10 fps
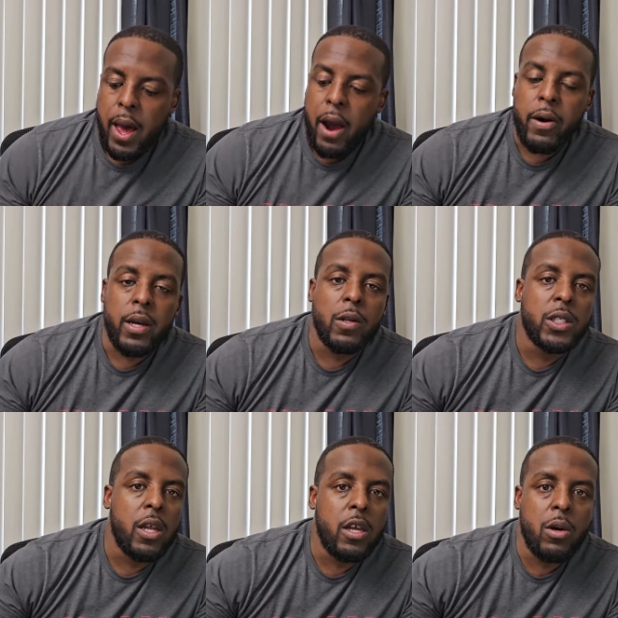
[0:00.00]
Our inner
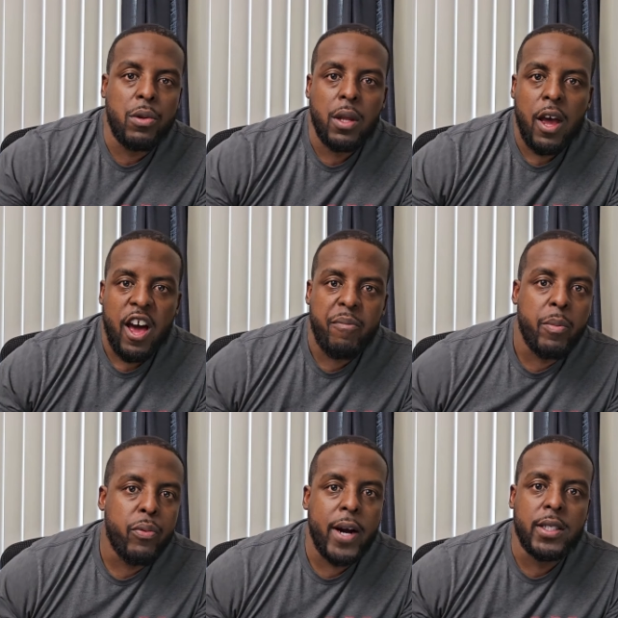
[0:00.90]
city youth have been
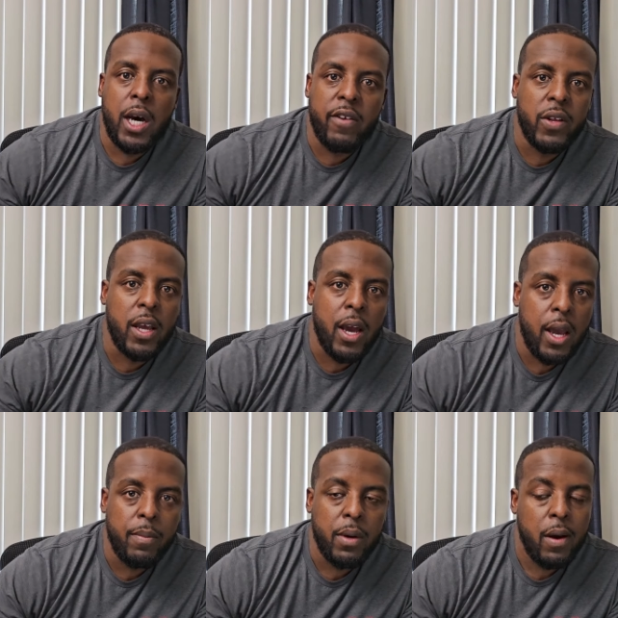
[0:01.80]
priced out of the
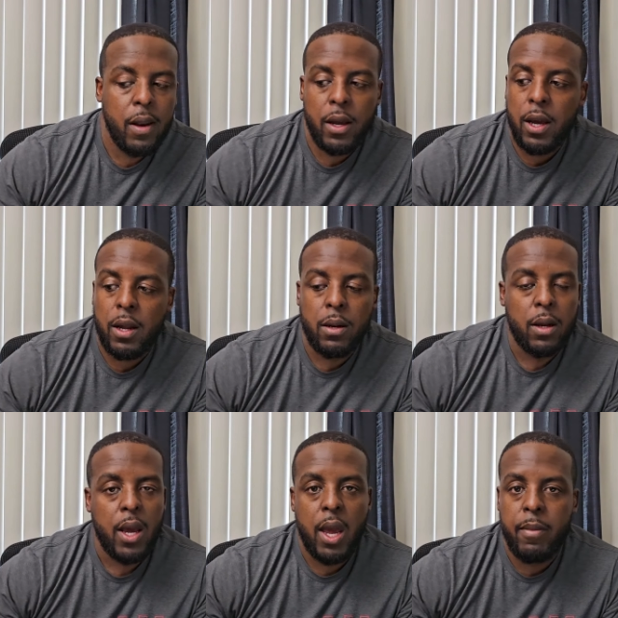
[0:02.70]
game. And again,
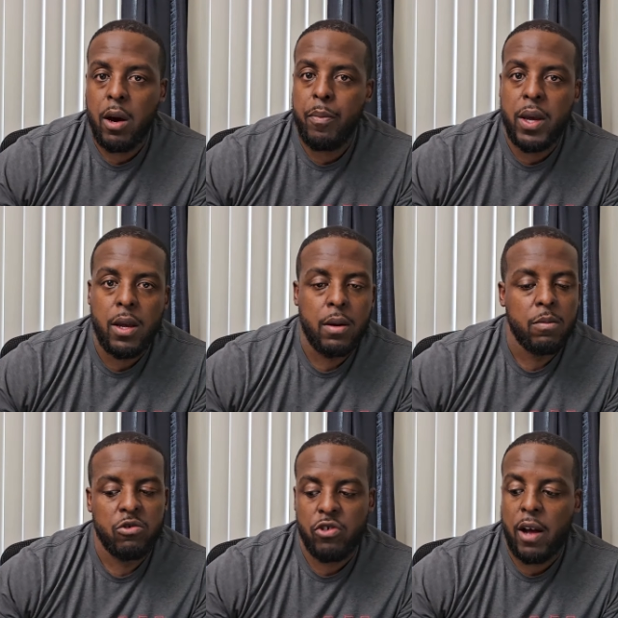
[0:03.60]
MLB
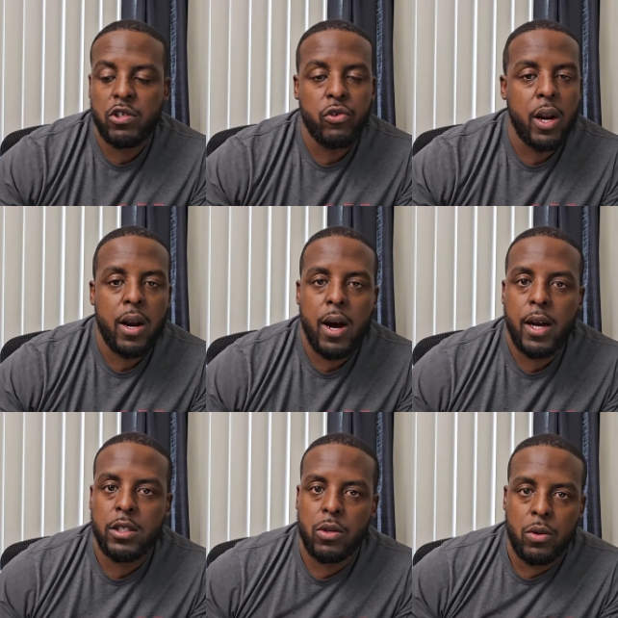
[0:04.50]
drafts straight out of
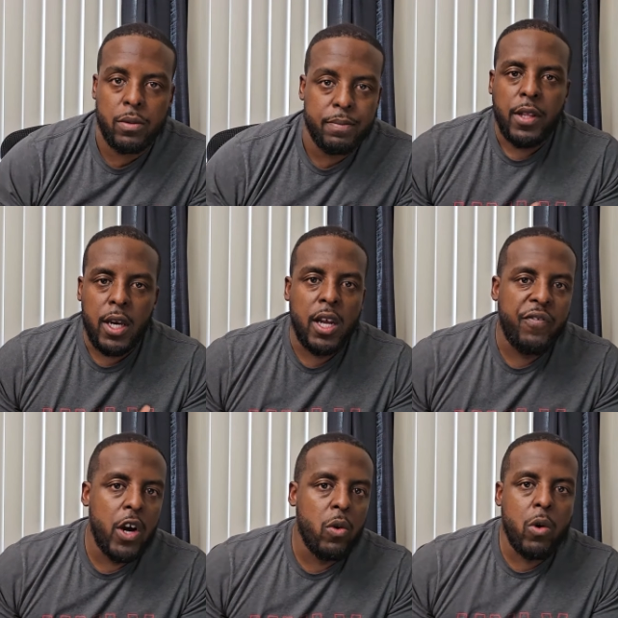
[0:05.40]
high school. The
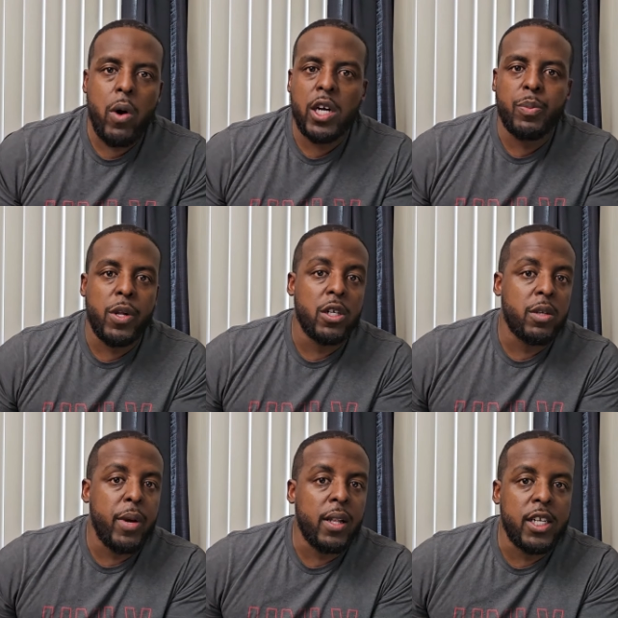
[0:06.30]
NFL requires players to
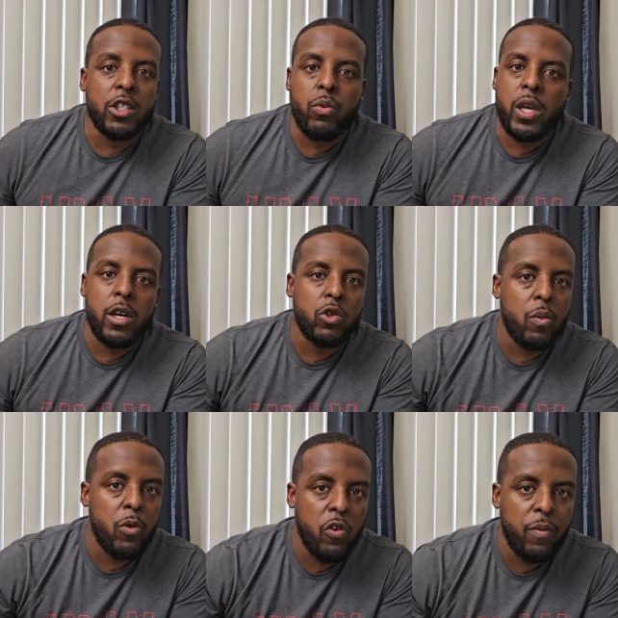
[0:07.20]
be at least three years
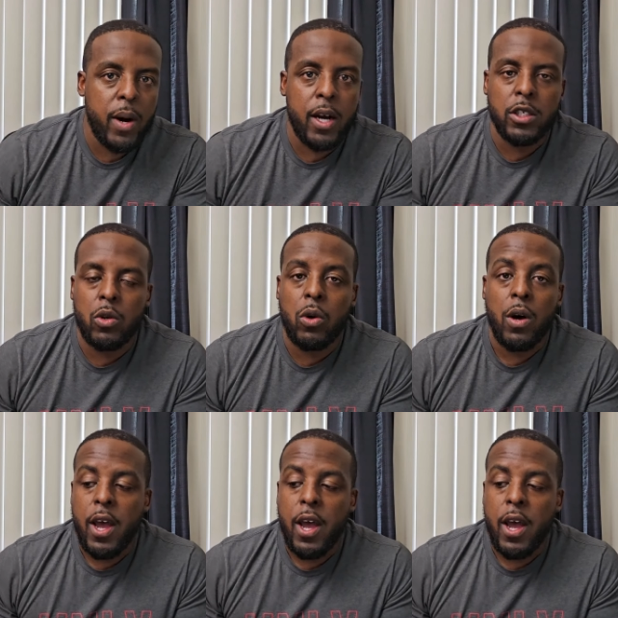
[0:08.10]
removed from high school,